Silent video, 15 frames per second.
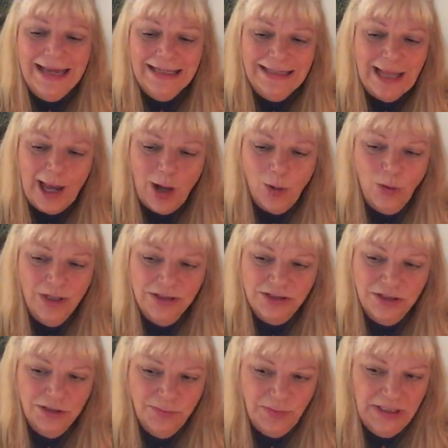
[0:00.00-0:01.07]
Now, it
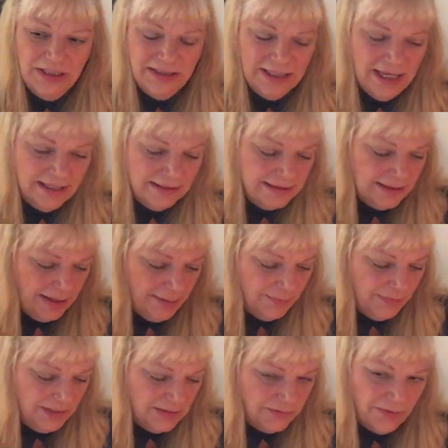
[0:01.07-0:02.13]
could be that
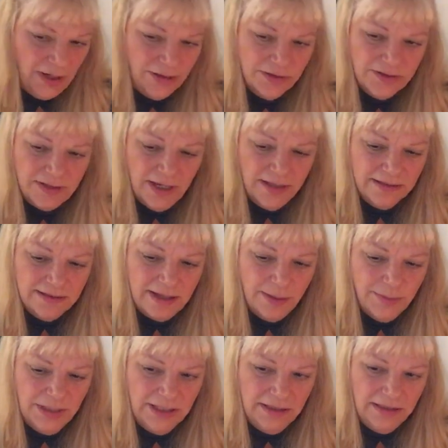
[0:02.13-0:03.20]
this fire sign's
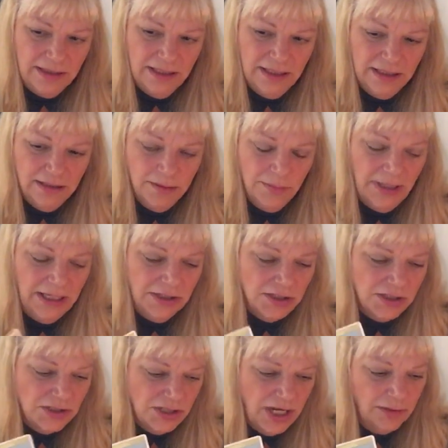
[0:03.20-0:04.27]
coming in.
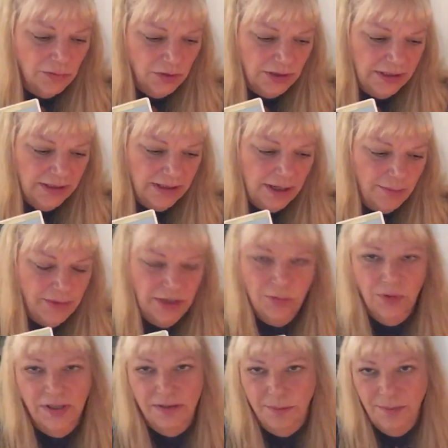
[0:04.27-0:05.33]
Pages generally come
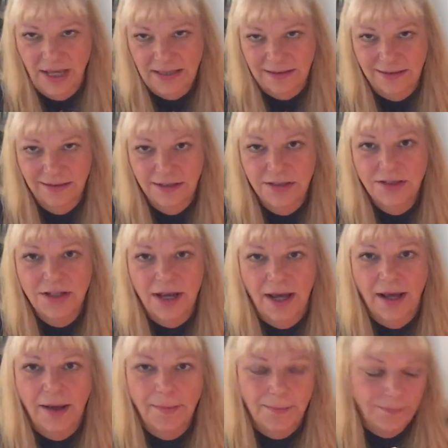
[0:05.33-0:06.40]
in with a message.
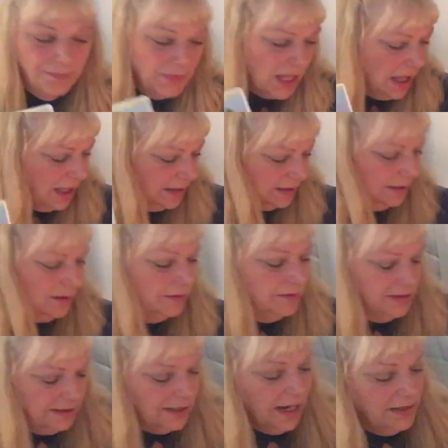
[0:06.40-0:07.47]

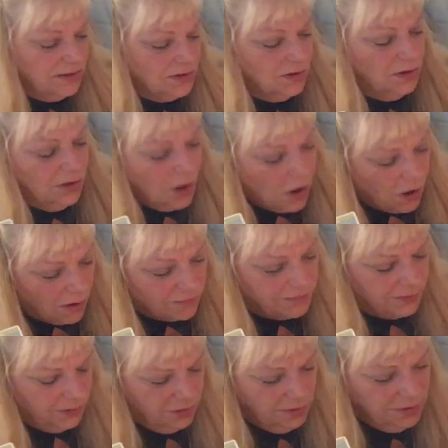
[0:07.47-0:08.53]
The knights are an
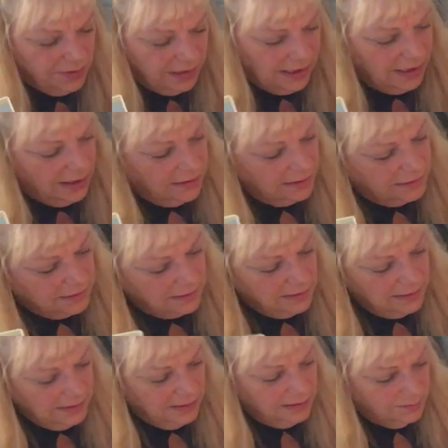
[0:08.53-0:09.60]
offer, and
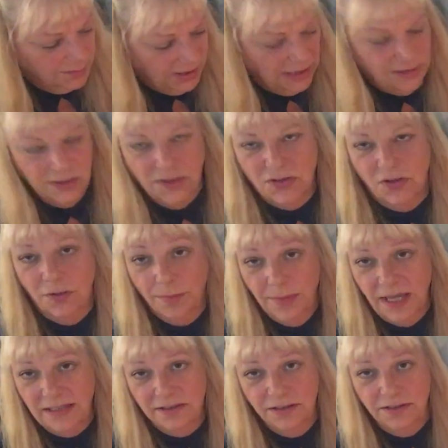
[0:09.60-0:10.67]
the pages are
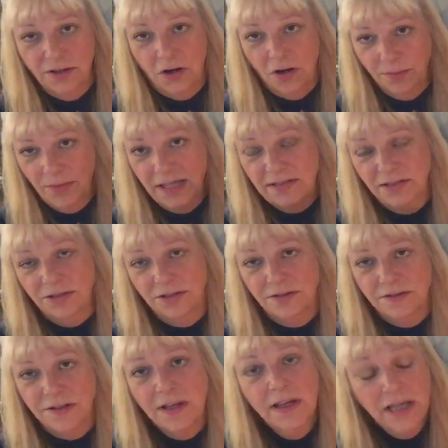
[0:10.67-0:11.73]

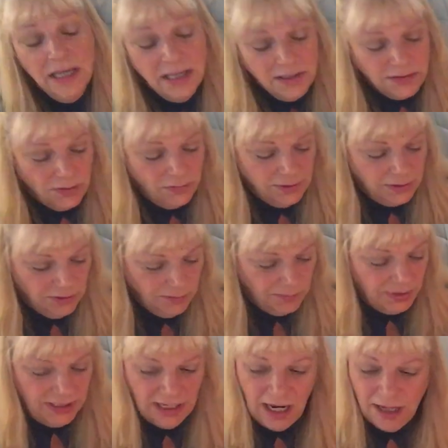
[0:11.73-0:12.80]
messengers. So it could
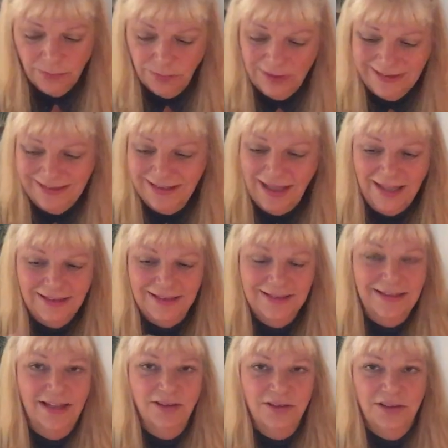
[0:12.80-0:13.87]
be, I really like
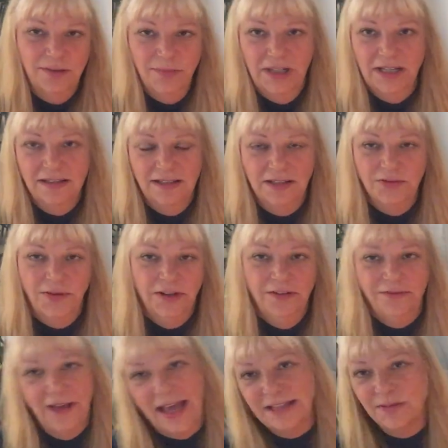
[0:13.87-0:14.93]
this energy because it's
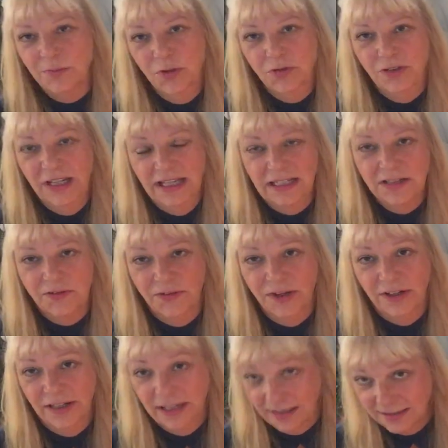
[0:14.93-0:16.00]
very fast-moving and it's
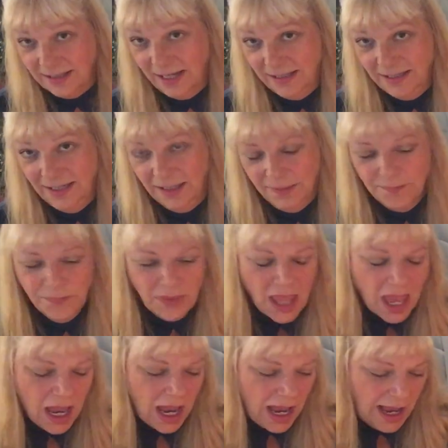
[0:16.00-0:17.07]
very exciting.
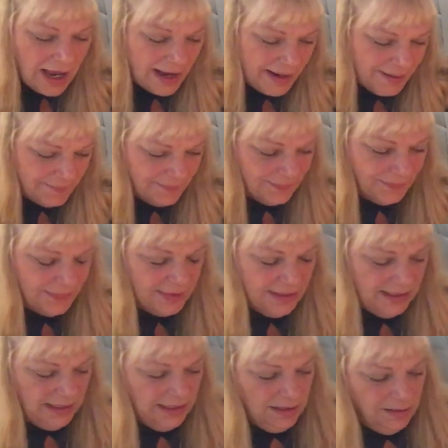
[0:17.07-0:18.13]

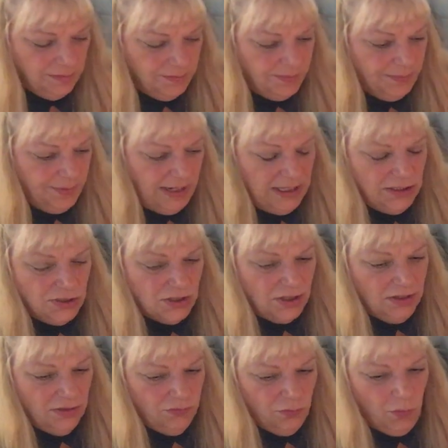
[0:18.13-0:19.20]
The Page
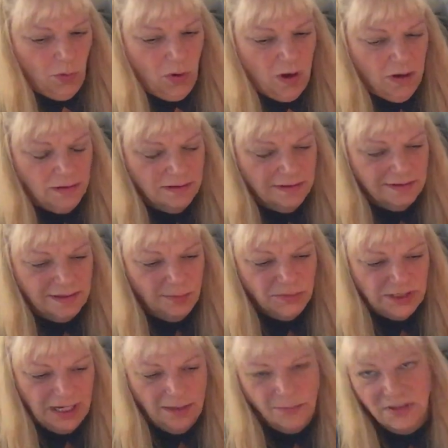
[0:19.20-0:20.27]
of Wands
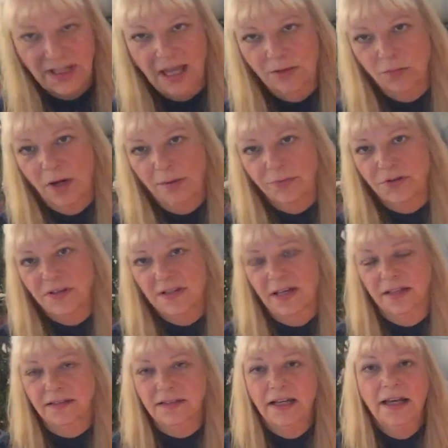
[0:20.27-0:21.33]
sometimes can
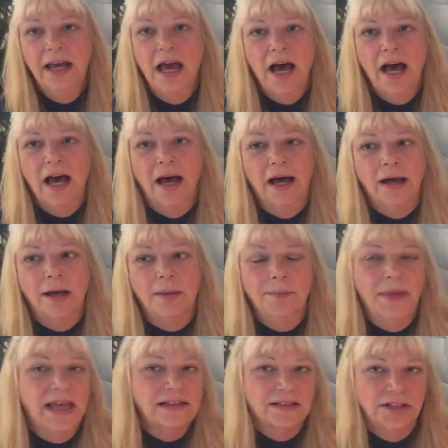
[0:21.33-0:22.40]
represent a
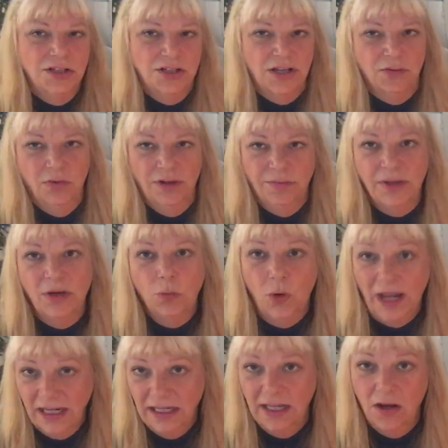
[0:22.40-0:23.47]
message that we've been
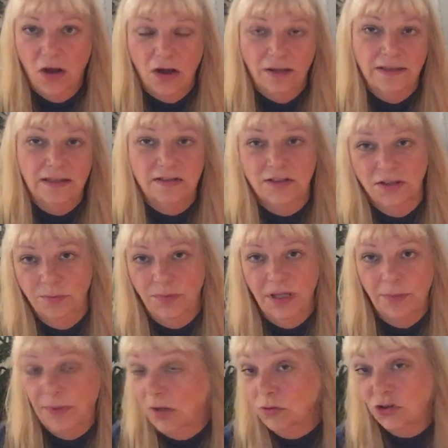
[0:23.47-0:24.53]
waiting on. This could
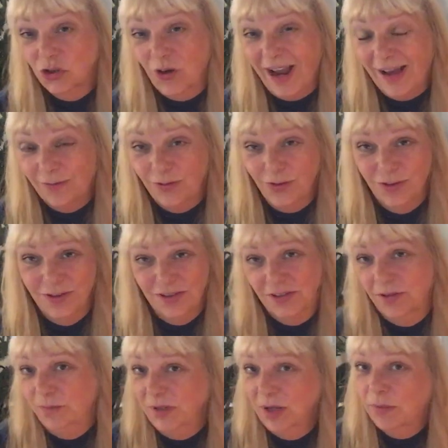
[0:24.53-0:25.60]
be about travel. This
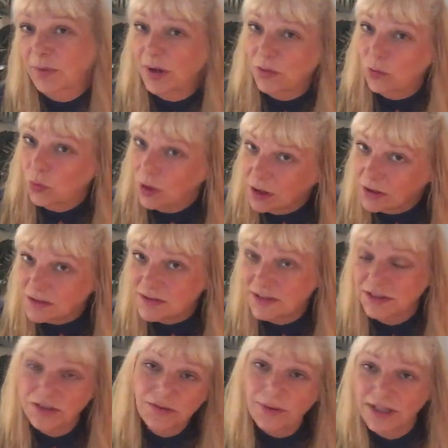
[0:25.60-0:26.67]
could be about a work
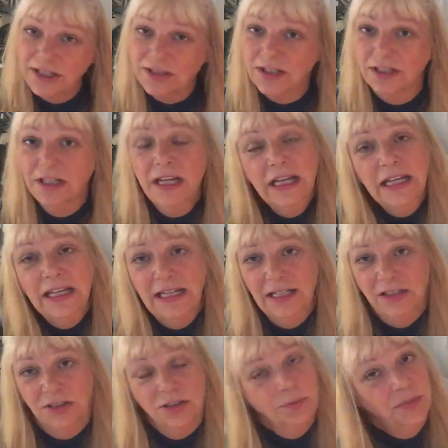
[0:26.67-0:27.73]
situation.
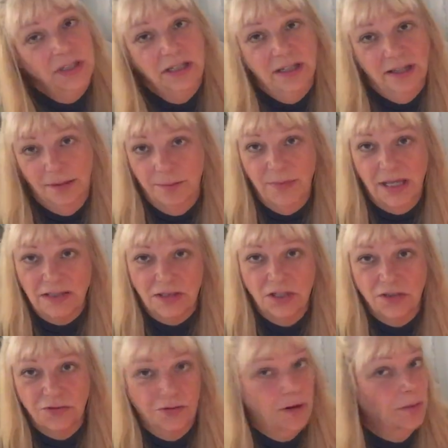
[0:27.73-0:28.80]
It could be a
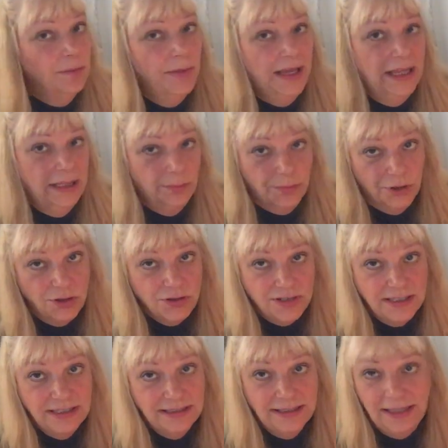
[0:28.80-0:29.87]
message from a
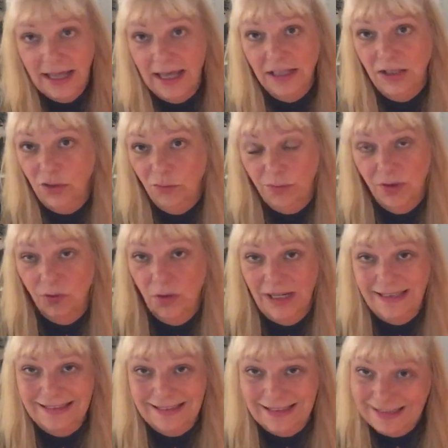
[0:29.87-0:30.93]
person that you've been
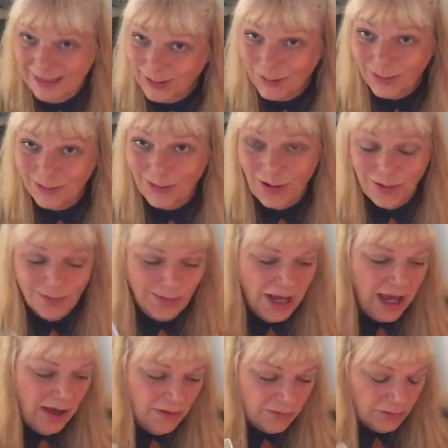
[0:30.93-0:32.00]
waiting to hear from
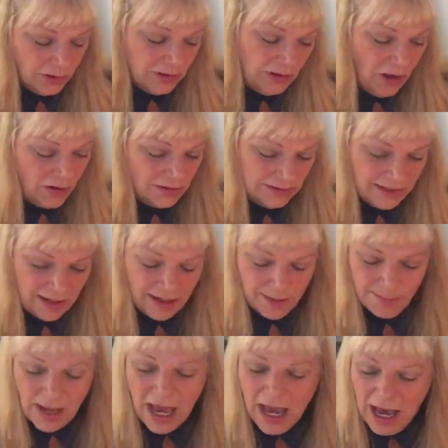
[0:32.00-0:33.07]
for a long
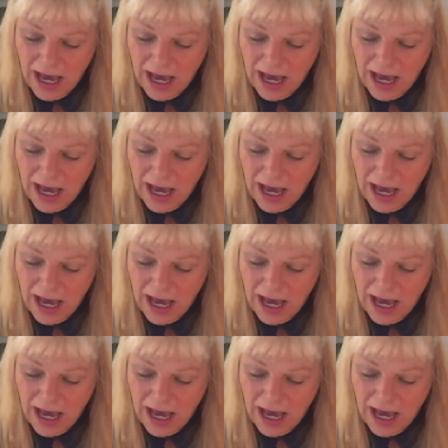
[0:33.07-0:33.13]
time.